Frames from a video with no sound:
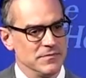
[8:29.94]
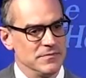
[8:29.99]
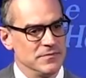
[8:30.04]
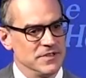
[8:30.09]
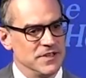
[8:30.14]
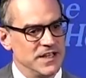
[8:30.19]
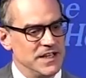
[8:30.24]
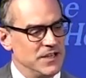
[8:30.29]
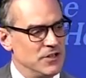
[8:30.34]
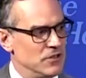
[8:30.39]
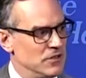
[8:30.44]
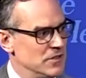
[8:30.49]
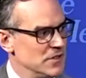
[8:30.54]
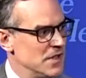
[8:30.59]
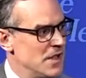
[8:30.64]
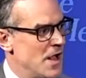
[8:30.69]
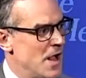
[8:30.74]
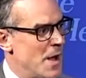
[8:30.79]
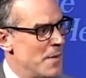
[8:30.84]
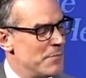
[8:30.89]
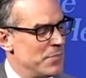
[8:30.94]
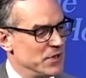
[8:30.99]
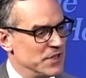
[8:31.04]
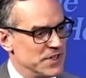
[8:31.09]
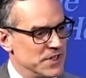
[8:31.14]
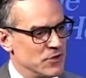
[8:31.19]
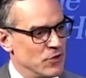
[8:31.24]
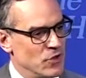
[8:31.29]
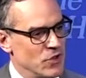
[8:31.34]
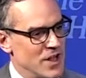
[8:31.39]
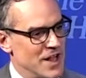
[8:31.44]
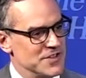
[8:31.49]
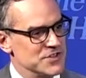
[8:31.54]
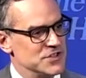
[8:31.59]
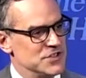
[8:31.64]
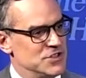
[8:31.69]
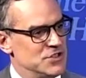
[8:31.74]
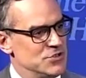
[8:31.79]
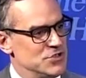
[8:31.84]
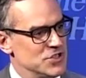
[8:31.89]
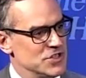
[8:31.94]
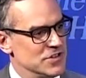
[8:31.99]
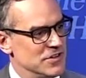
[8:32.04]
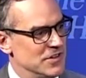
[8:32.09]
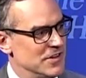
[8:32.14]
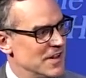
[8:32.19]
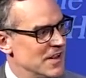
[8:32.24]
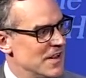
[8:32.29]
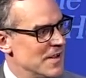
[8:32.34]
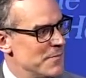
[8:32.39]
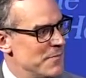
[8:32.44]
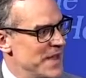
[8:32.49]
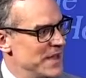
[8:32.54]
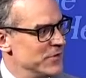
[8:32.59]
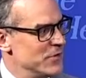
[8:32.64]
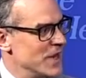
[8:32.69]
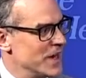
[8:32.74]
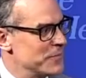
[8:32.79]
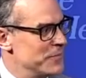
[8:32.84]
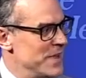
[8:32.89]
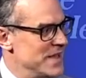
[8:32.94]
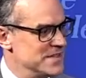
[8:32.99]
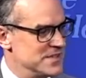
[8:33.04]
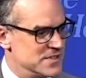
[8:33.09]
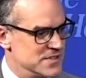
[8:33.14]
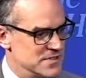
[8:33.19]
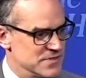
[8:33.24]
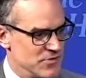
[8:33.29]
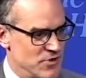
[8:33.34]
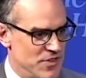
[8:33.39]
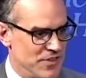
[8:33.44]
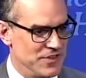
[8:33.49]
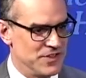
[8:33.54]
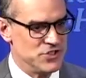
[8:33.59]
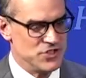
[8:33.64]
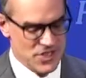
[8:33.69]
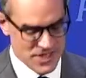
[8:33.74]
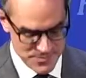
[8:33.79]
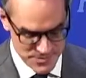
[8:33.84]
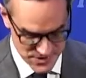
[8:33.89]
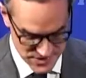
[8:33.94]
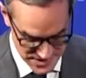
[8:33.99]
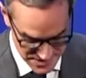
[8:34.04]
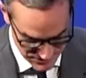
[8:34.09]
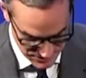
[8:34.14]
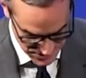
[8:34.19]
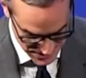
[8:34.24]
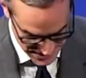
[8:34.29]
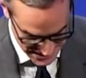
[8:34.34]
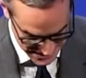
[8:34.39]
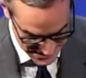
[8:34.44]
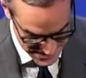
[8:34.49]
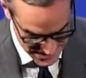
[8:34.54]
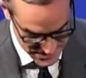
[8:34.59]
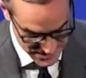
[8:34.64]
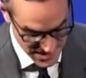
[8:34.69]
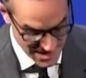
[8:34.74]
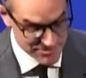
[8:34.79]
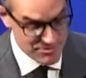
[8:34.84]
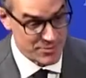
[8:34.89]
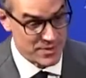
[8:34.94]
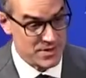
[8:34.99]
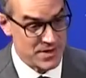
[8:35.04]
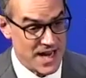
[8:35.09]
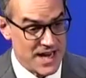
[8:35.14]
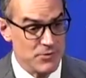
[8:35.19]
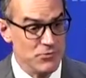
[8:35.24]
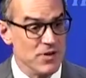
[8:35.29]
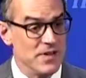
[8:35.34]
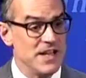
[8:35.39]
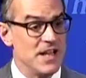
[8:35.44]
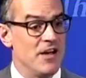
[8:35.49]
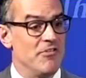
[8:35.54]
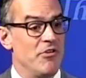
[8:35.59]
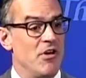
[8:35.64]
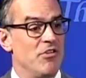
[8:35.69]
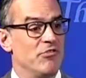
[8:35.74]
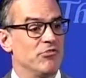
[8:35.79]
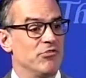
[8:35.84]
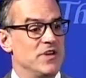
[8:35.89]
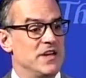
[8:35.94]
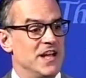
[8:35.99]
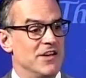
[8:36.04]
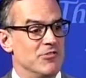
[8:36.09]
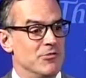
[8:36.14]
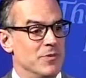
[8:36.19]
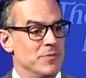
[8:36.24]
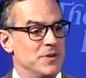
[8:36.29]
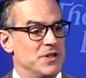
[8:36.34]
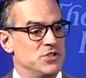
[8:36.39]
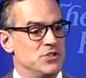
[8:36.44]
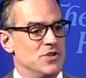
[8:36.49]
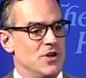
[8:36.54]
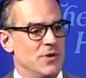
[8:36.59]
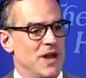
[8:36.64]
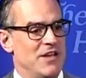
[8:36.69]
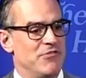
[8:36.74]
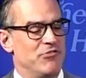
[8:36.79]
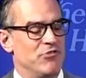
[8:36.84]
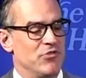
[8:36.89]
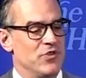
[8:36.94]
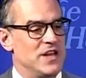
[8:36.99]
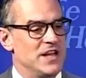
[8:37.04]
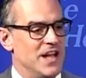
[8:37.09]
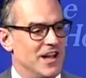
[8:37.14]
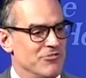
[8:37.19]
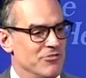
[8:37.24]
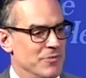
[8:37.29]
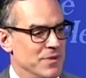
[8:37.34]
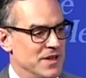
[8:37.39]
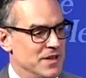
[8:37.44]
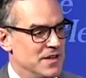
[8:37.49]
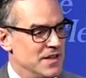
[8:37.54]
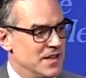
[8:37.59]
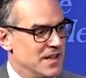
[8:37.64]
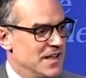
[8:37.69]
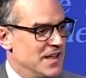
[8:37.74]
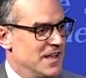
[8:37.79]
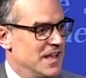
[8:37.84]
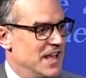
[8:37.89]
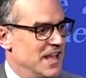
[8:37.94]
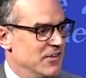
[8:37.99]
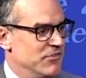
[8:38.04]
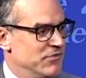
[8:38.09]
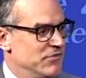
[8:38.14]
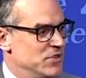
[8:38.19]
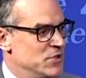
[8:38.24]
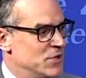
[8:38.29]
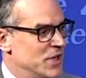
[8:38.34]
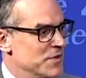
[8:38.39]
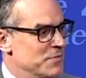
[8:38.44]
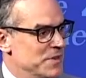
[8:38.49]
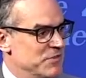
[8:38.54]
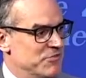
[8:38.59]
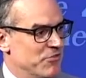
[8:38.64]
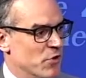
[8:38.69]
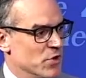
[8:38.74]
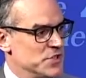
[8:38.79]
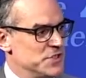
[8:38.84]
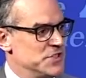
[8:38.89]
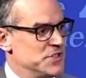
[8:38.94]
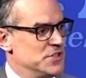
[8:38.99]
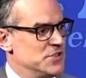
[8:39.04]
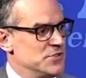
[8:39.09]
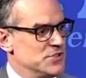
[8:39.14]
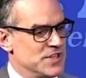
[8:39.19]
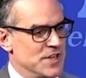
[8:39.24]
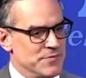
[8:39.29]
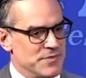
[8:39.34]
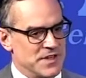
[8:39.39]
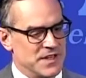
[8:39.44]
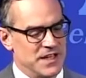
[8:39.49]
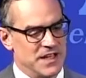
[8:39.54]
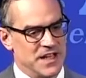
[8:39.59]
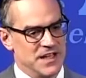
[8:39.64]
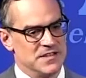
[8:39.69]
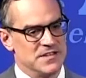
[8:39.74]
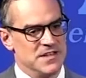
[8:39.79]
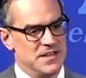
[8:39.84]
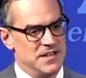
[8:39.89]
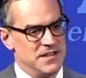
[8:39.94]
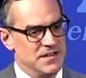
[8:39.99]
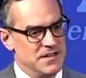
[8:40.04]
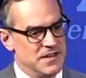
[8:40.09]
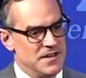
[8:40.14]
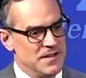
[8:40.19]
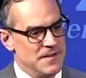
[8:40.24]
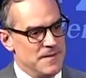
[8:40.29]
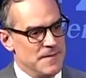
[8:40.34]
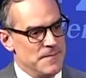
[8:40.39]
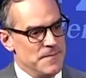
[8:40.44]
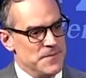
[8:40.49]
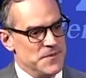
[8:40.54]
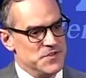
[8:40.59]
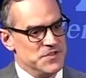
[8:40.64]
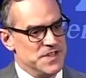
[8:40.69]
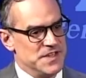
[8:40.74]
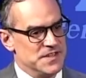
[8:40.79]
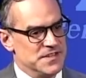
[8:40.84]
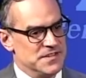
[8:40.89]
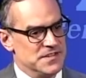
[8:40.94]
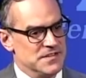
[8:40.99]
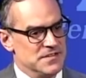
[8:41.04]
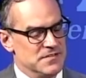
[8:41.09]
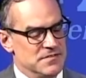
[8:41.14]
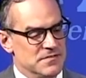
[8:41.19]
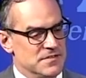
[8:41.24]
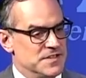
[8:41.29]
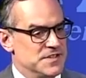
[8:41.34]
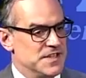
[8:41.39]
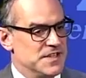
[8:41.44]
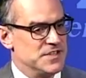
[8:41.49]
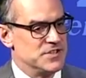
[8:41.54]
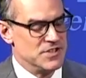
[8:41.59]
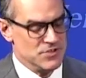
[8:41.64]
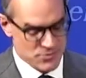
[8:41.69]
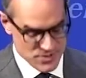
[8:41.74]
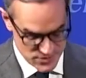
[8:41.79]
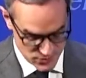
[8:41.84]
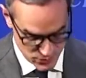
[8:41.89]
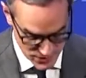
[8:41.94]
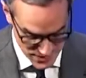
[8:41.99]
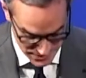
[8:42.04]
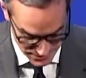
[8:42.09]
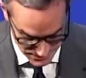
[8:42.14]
legal, political, constitutional bedrock basis for the legitimacy of the United States government, and really of all free government, because you don't have free government if you can be forced to do something against the citizenry's will.